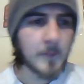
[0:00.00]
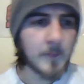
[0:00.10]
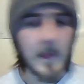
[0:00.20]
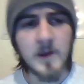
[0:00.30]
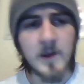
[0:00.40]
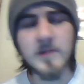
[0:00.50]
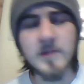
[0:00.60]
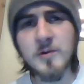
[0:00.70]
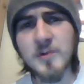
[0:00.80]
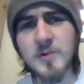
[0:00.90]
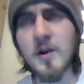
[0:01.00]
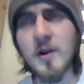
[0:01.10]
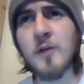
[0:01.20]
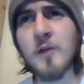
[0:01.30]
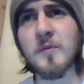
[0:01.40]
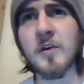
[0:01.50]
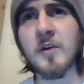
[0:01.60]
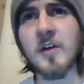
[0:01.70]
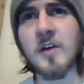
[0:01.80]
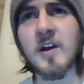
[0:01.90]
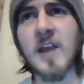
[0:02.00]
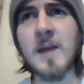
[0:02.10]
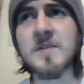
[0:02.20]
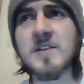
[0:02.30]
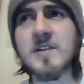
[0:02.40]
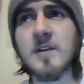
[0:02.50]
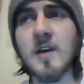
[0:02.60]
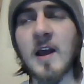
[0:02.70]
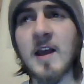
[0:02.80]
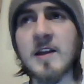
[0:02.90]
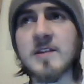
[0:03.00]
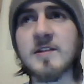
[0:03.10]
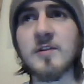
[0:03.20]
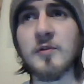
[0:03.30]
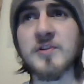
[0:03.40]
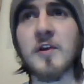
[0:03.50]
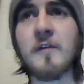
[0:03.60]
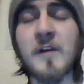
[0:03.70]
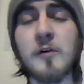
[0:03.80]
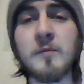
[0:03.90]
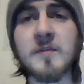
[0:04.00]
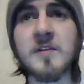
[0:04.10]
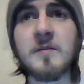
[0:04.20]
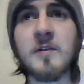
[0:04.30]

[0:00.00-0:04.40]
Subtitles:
I do also hope that the Hunger Games has also filmed